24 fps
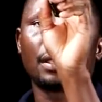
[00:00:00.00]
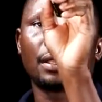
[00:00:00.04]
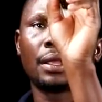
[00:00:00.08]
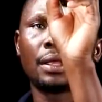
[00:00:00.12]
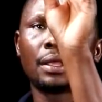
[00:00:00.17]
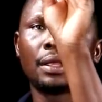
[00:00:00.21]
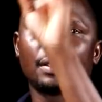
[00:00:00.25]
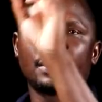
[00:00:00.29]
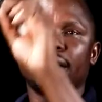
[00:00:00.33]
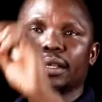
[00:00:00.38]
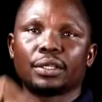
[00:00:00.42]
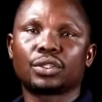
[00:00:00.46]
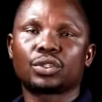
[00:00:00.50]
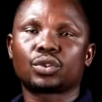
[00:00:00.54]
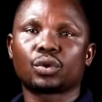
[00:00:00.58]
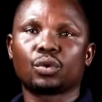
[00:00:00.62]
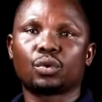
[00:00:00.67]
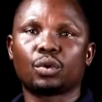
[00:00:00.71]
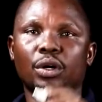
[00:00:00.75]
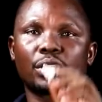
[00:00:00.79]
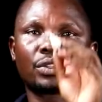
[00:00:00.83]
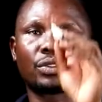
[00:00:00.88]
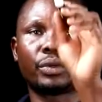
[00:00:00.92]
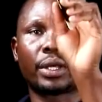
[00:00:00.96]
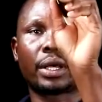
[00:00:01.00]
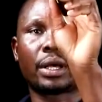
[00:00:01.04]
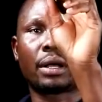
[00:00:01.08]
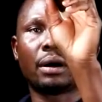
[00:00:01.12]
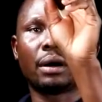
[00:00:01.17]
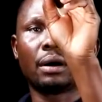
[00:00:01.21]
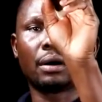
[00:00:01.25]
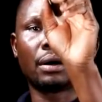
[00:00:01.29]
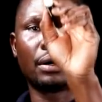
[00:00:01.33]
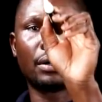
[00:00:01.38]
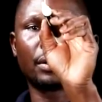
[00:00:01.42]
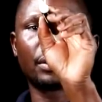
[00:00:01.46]
is what we
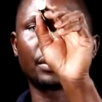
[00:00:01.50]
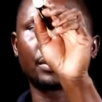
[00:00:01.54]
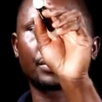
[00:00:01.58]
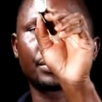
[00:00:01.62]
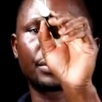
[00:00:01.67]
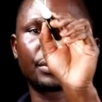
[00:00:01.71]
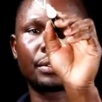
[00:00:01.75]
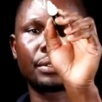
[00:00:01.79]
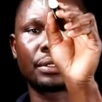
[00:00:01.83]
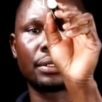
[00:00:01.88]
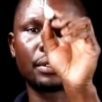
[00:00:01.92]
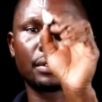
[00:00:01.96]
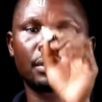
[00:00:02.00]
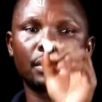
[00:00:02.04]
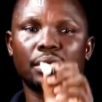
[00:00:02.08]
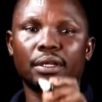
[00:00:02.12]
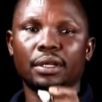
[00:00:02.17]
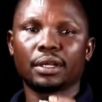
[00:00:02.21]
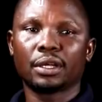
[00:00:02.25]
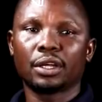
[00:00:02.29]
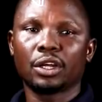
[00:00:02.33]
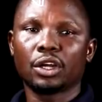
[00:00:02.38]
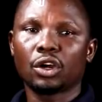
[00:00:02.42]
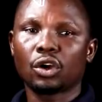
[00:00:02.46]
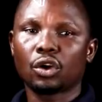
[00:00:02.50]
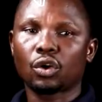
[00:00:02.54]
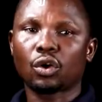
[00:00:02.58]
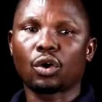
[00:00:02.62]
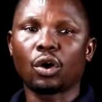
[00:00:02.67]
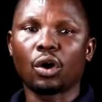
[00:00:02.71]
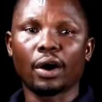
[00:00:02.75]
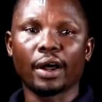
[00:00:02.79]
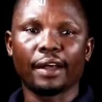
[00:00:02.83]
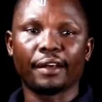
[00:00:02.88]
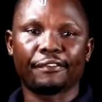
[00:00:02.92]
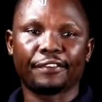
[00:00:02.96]
call
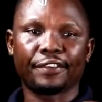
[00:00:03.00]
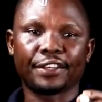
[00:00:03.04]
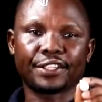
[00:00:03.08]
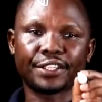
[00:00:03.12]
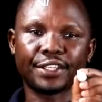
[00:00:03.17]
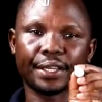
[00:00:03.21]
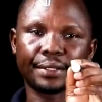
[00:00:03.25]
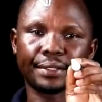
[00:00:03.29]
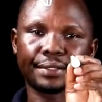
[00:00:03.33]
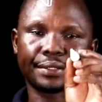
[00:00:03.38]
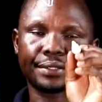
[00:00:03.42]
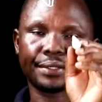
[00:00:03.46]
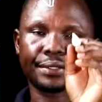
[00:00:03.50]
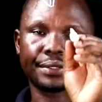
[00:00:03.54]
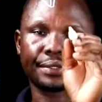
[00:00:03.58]
coefficients.